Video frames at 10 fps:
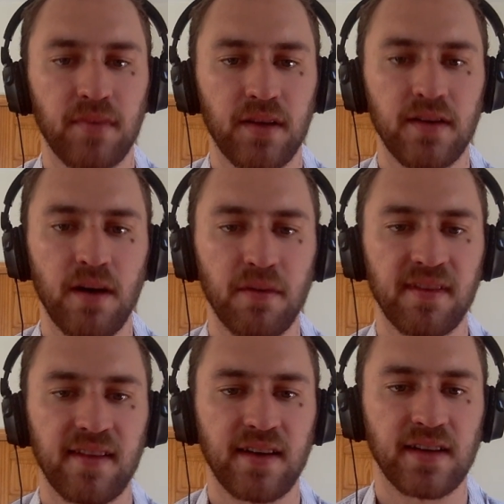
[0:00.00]

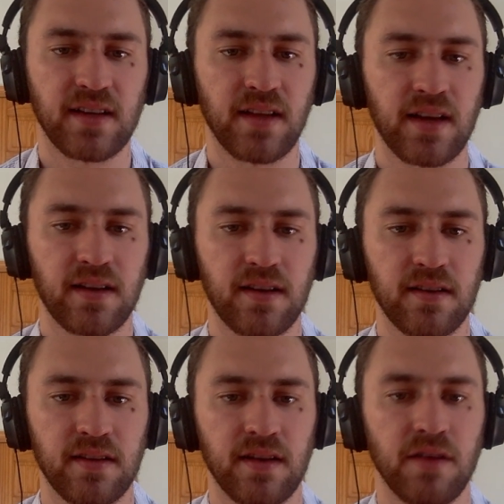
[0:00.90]
notwithstanding like,
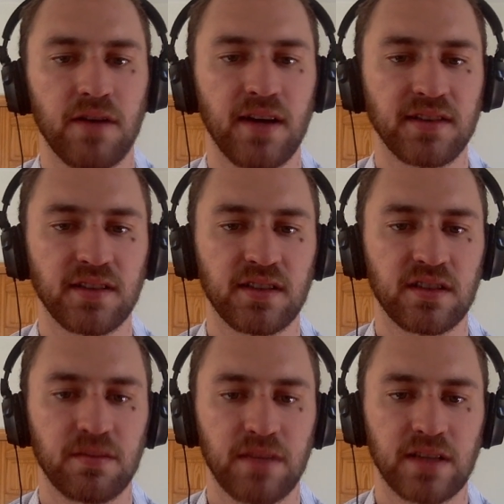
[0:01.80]
you know,
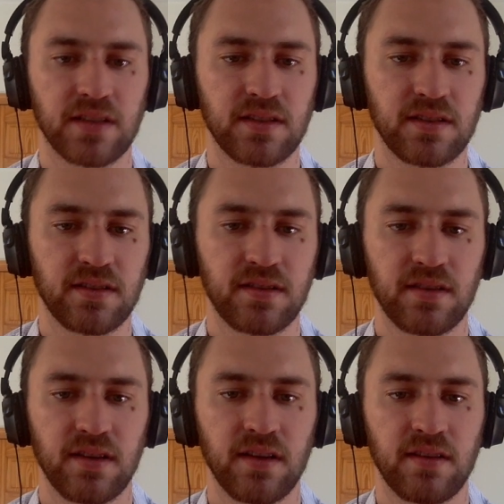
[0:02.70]
Gnosticism and
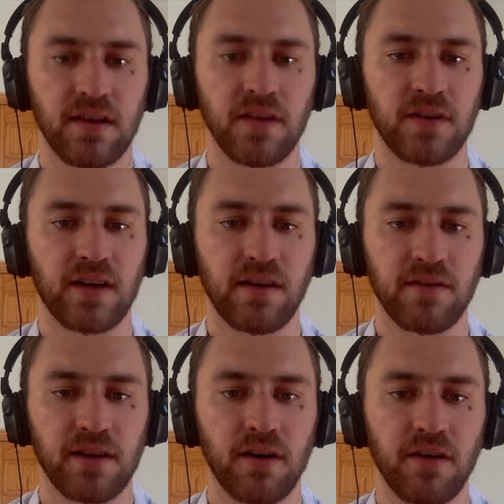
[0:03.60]
other kind
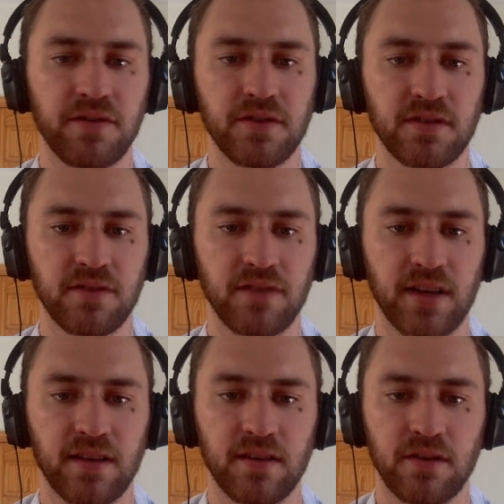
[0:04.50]
of like offshoots of
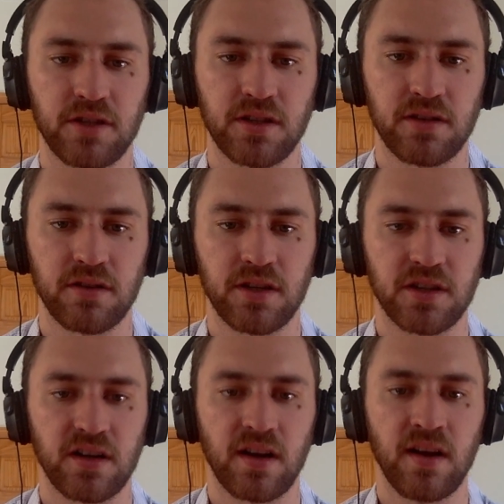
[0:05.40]
like the Christian
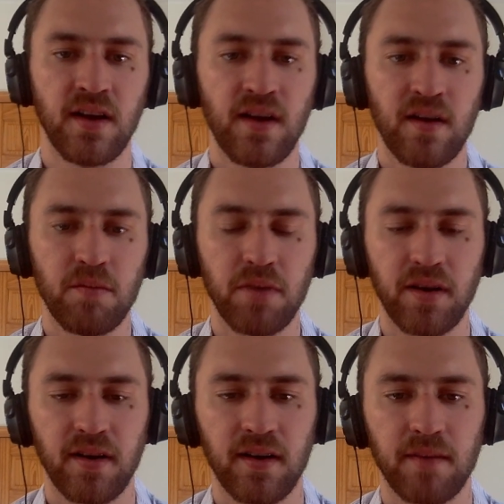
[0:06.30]
tradition.
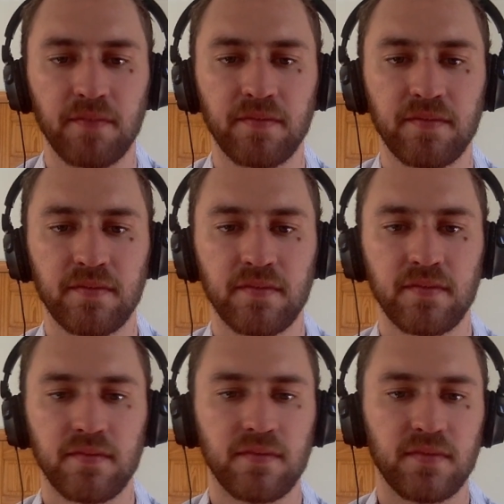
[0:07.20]
But
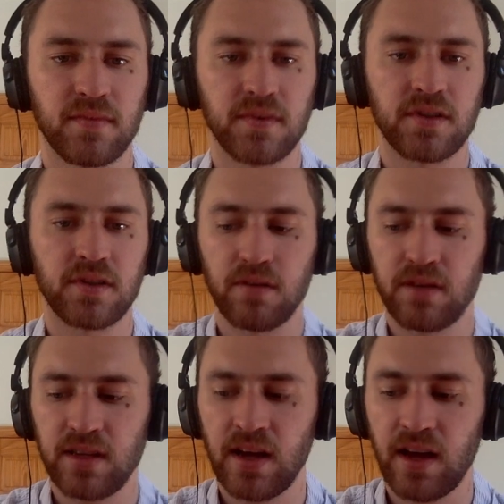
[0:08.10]
so
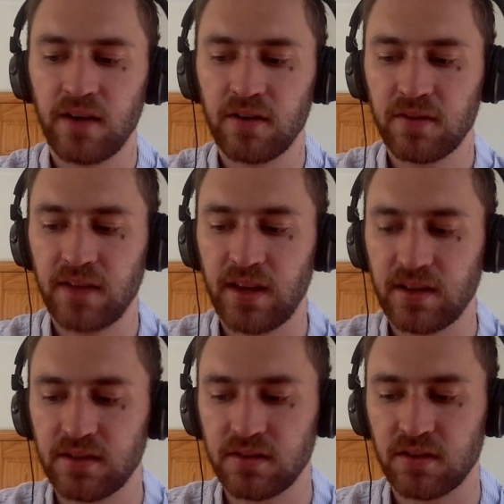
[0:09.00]
yeah, I don't know if that
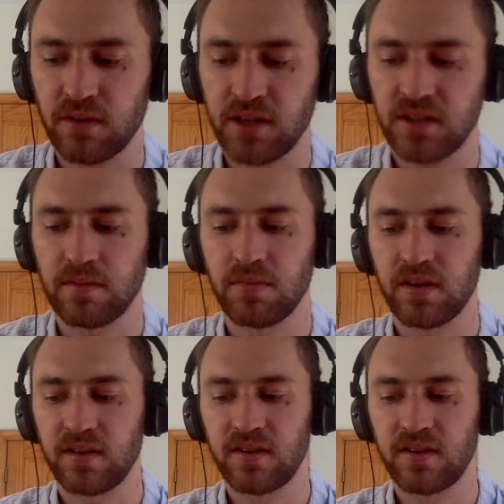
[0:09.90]
answers your question, but